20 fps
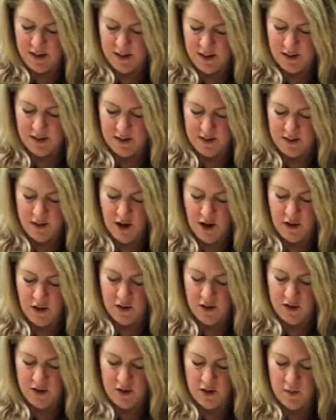because of all
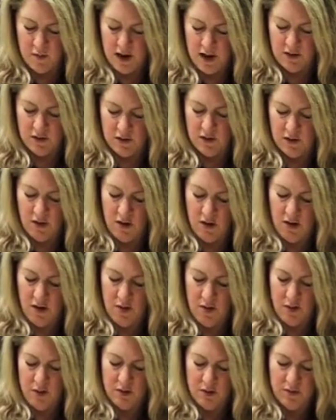those tomatoes that are
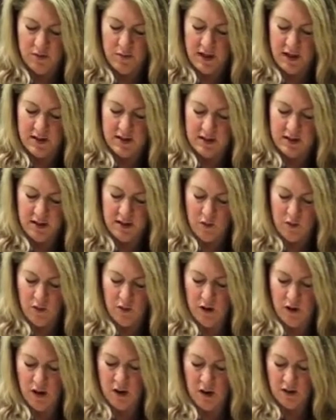almost basically
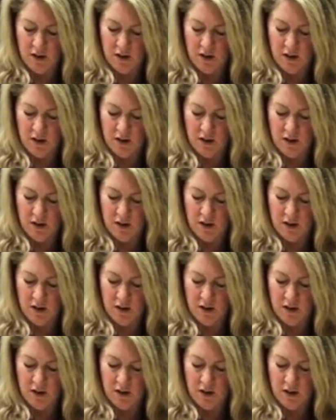raw.